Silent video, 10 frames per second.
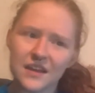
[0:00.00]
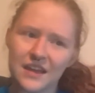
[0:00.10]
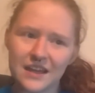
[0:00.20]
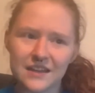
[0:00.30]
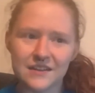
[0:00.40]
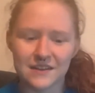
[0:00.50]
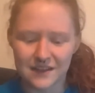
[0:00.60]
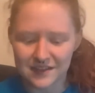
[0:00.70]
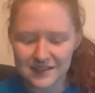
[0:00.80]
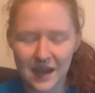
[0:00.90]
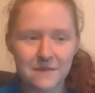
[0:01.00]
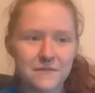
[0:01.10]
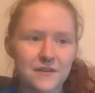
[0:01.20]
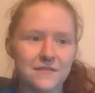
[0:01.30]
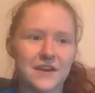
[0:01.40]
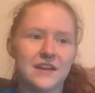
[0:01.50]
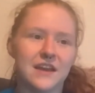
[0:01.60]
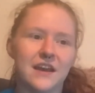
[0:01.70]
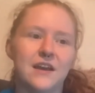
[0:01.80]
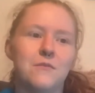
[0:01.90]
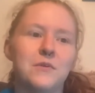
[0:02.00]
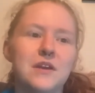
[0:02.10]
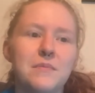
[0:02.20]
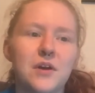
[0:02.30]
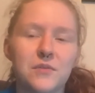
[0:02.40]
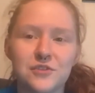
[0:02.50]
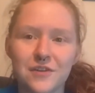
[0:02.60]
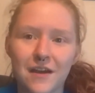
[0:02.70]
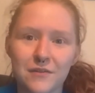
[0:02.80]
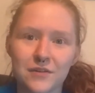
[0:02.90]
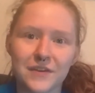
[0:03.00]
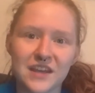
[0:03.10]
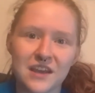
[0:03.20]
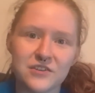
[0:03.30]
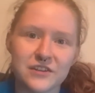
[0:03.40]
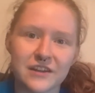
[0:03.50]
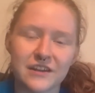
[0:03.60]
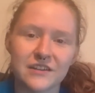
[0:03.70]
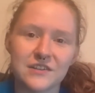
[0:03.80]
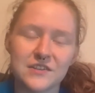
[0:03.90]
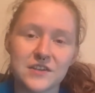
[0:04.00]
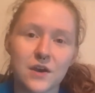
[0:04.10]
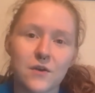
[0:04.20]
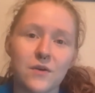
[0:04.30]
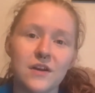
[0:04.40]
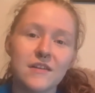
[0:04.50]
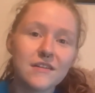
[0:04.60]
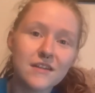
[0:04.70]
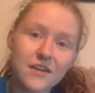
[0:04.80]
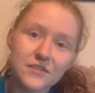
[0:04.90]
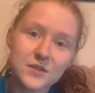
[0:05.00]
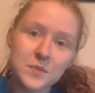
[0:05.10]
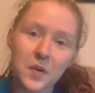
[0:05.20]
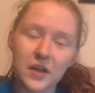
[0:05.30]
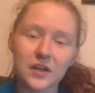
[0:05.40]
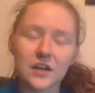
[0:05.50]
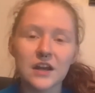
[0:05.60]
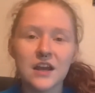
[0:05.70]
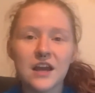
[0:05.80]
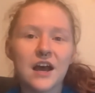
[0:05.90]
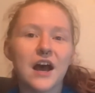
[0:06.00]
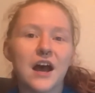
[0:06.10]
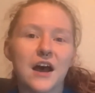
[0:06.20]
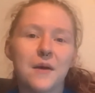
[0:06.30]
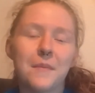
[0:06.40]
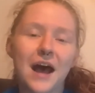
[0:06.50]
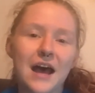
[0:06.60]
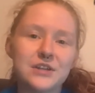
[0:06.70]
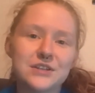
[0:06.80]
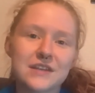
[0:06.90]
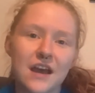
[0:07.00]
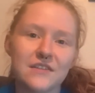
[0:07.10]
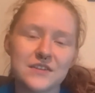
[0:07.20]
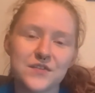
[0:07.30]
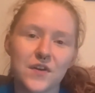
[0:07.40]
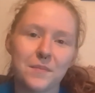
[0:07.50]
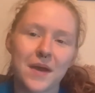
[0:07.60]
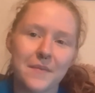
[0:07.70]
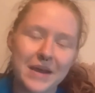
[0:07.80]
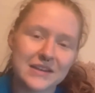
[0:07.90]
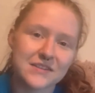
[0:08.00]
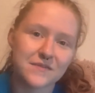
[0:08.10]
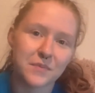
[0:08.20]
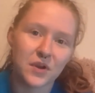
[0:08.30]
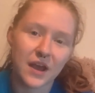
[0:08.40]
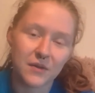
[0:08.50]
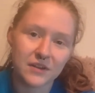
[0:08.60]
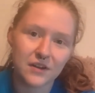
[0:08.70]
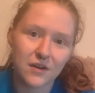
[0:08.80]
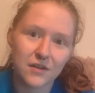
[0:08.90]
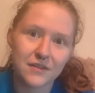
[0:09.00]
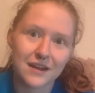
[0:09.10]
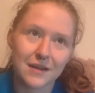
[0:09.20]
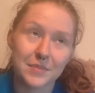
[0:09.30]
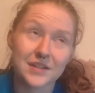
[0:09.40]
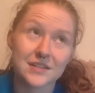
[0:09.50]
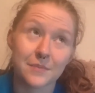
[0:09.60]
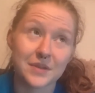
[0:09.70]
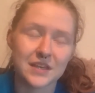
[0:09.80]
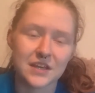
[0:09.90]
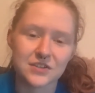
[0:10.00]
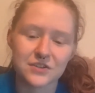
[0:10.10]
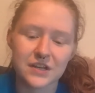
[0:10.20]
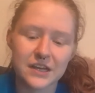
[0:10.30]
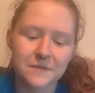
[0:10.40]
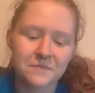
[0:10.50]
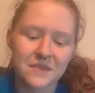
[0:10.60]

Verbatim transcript: And then Time for a Vacay, read a book with Traveler Vacation in it. So another spoiler, um, I just got this from my massive book outlet haul that I picked up yesterday.